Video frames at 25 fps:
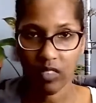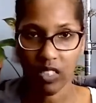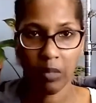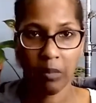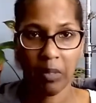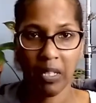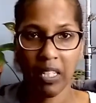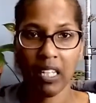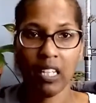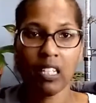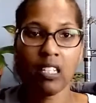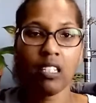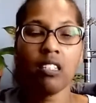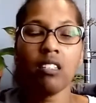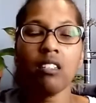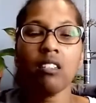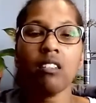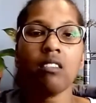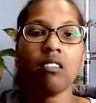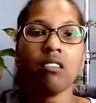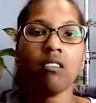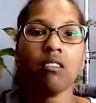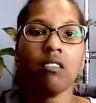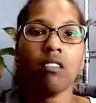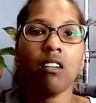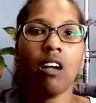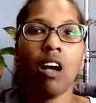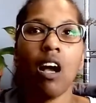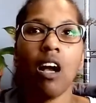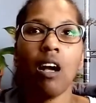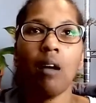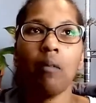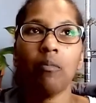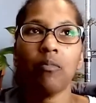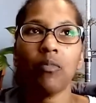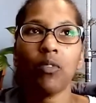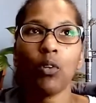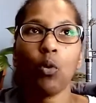because
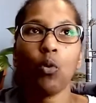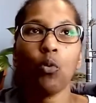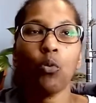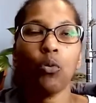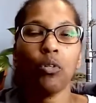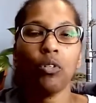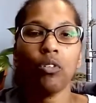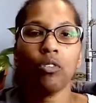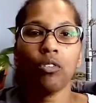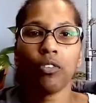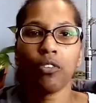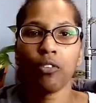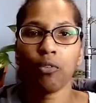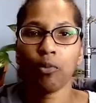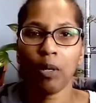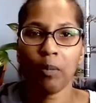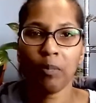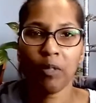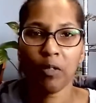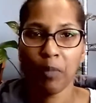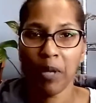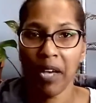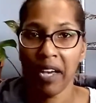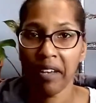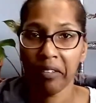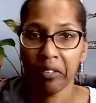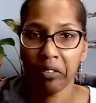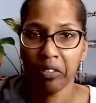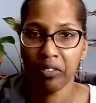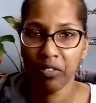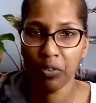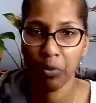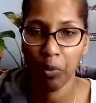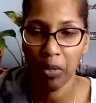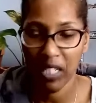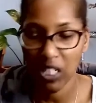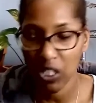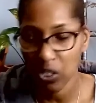the whole Thrips battle of
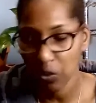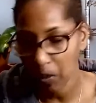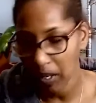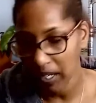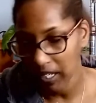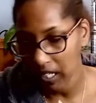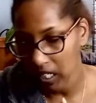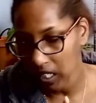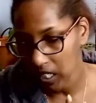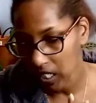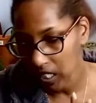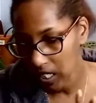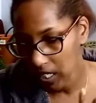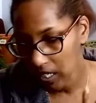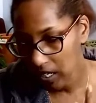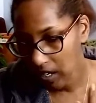2020,